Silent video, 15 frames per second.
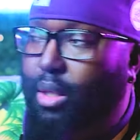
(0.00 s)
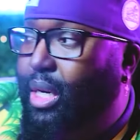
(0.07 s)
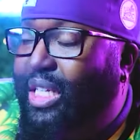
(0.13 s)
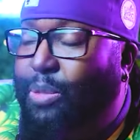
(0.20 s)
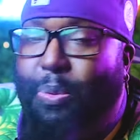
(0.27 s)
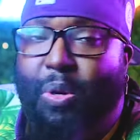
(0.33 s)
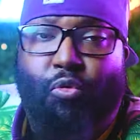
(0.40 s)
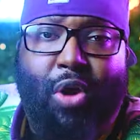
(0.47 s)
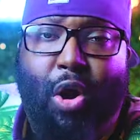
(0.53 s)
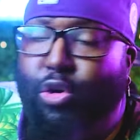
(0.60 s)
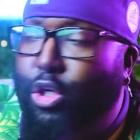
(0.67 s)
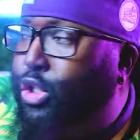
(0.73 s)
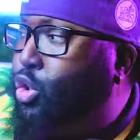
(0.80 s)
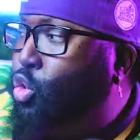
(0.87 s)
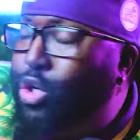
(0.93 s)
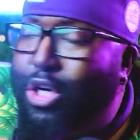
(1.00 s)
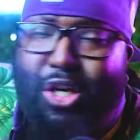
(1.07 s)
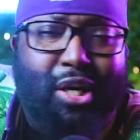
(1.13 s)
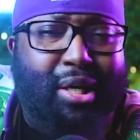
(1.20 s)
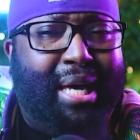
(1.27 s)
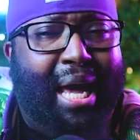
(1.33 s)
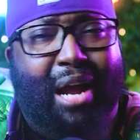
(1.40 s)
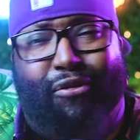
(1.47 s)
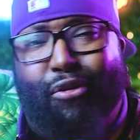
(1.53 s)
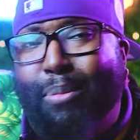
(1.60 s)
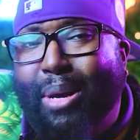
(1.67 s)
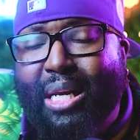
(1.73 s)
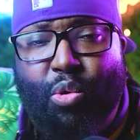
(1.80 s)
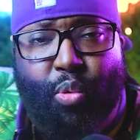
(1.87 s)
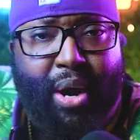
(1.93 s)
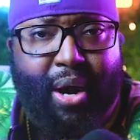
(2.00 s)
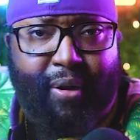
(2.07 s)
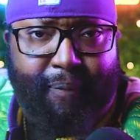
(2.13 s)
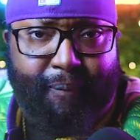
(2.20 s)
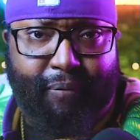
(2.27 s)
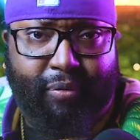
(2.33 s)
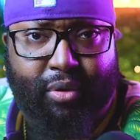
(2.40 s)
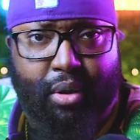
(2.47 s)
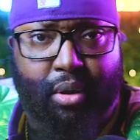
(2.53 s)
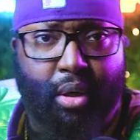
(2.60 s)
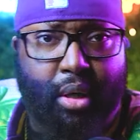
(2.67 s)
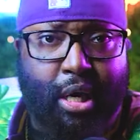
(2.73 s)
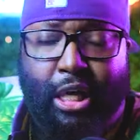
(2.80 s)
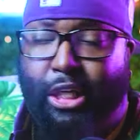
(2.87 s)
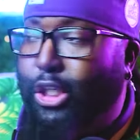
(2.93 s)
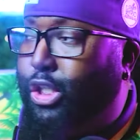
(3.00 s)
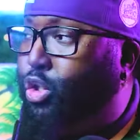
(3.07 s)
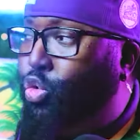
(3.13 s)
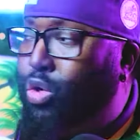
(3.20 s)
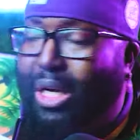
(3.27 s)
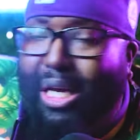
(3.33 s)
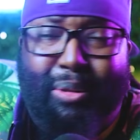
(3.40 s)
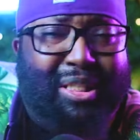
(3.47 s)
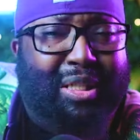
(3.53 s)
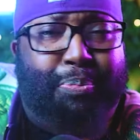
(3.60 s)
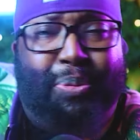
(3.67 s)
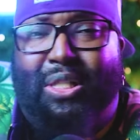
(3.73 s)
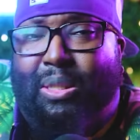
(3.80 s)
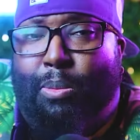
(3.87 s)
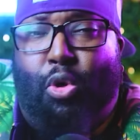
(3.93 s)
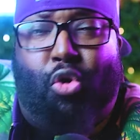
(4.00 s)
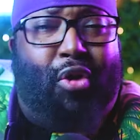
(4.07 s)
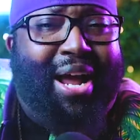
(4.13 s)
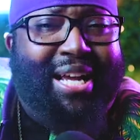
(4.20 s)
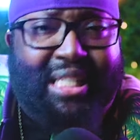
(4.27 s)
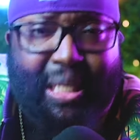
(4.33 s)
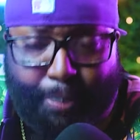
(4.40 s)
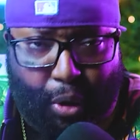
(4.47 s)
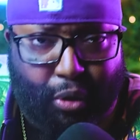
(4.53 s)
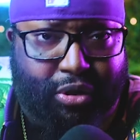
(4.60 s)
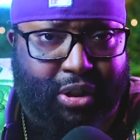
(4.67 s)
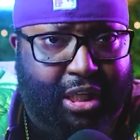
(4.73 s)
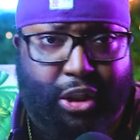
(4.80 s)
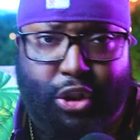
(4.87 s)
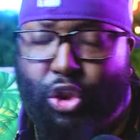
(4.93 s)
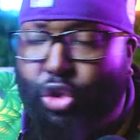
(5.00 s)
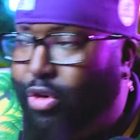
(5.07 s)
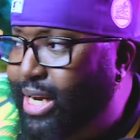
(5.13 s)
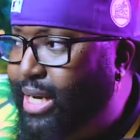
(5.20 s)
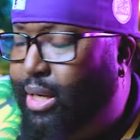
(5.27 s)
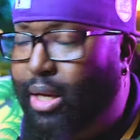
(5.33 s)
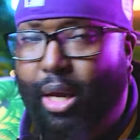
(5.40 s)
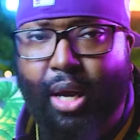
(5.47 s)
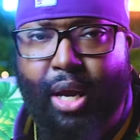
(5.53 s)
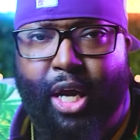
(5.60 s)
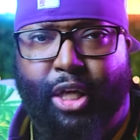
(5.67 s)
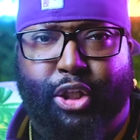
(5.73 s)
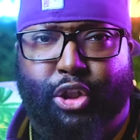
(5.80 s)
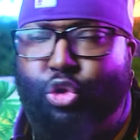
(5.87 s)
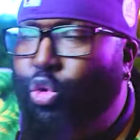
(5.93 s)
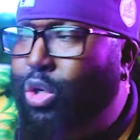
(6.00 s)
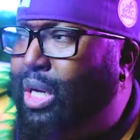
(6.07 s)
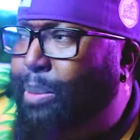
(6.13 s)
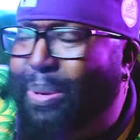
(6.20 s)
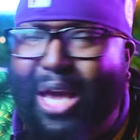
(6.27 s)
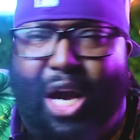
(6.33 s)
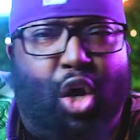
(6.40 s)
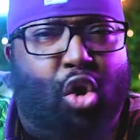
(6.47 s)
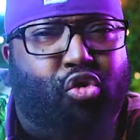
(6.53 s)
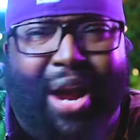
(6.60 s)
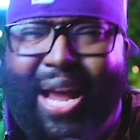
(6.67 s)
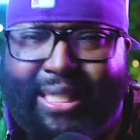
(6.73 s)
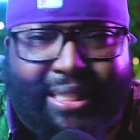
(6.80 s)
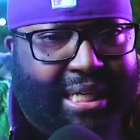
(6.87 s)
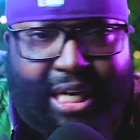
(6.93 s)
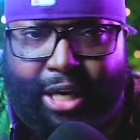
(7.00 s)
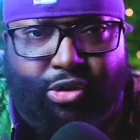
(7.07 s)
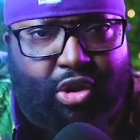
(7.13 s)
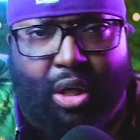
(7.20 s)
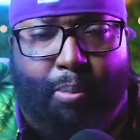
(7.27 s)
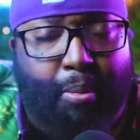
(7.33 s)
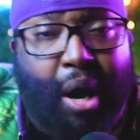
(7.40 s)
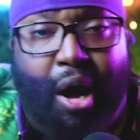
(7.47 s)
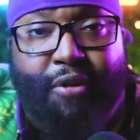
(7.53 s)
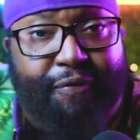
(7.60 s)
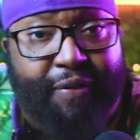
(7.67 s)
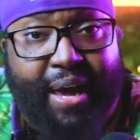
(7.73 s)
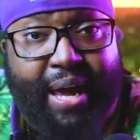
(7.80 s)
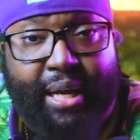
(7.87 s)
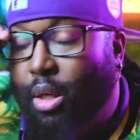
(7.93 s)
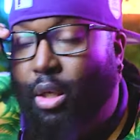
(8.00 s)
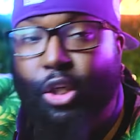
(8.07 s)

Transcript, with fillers: Let's be real, the shooter could have came from anywhere. The shooter could just be some crazy person in the street. The shooter could be a crazy Kendrick Lamar fan.